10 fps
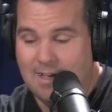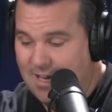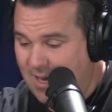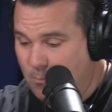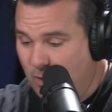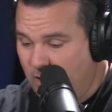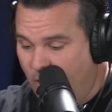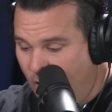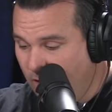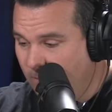He put
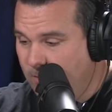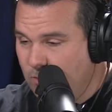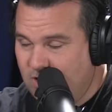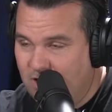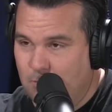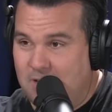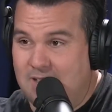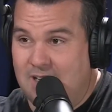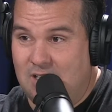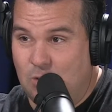all of those elements
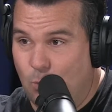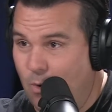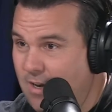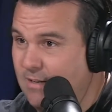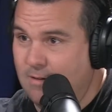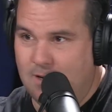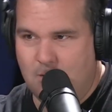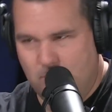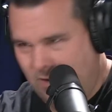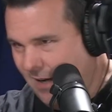into one
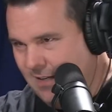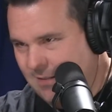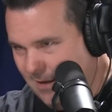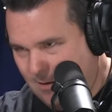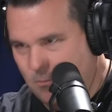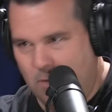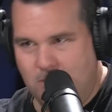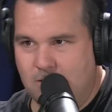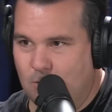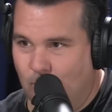90 second maybe
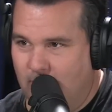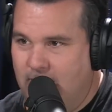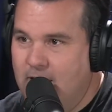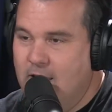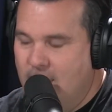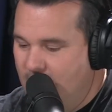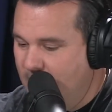yeah. story. Yeah.